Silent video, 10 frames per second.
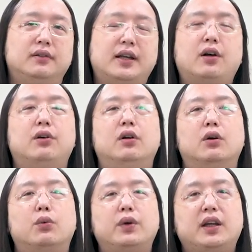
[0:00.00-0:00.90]
Now,
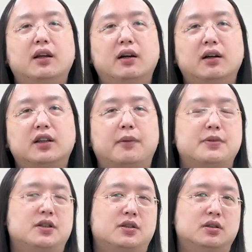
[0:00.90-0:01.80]
we
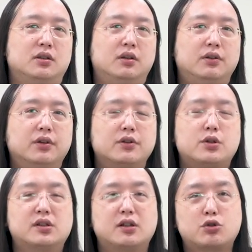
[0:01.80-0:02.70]
adopted not
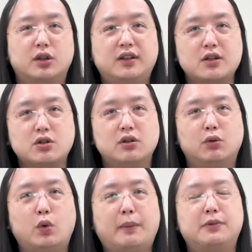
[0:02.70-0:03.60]
just the
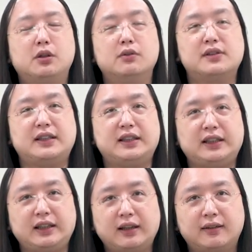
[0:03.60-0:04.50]
traditional Web2
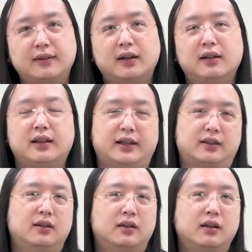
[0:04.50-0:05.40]
CDN
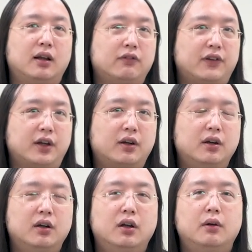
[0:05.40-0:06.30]
like Cloudflare,
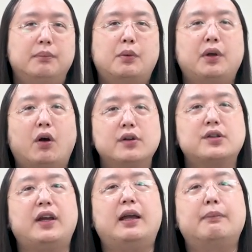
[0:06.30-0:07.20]
but we
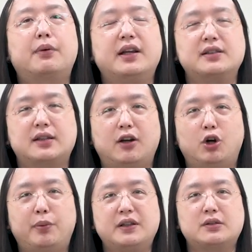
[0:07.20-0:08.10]
also embrace the
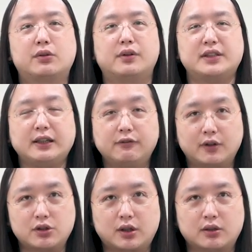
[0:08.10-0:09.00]
open source
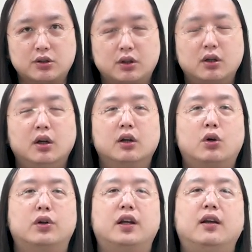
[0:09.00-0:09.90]
infrastructure
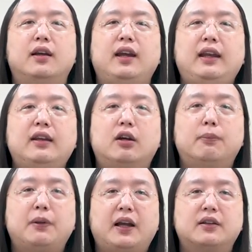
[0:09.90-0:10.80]
called the
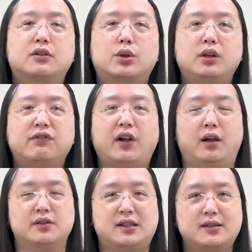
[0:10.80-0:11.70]
Interplanetary
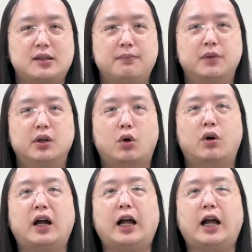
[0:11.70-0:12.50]
File System, or